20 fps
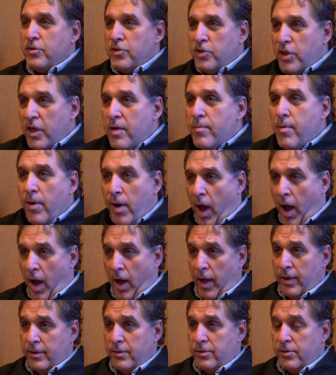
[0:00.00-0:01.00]

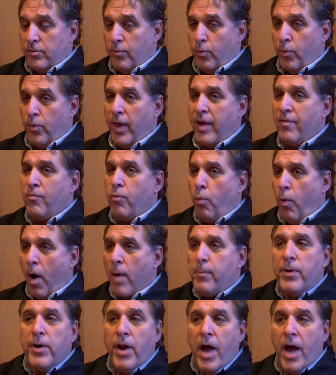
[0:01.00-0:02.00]
demonized, where they've
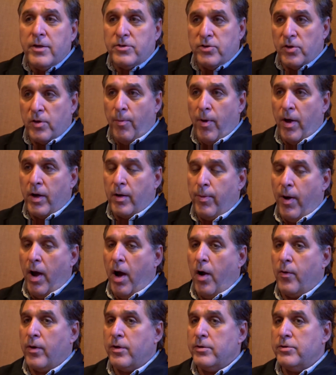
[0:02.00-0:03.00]
weaponized the demonic
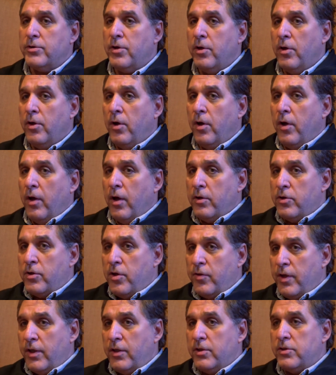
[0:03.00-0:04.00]
powers
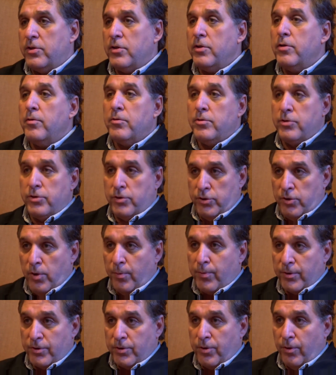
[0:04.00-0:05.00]
to these
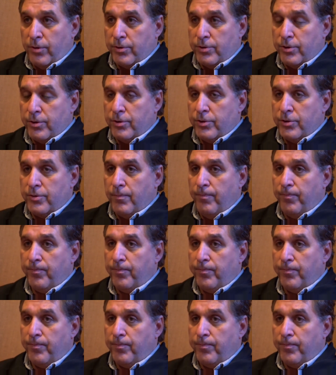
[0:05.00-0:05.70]
super soldiers.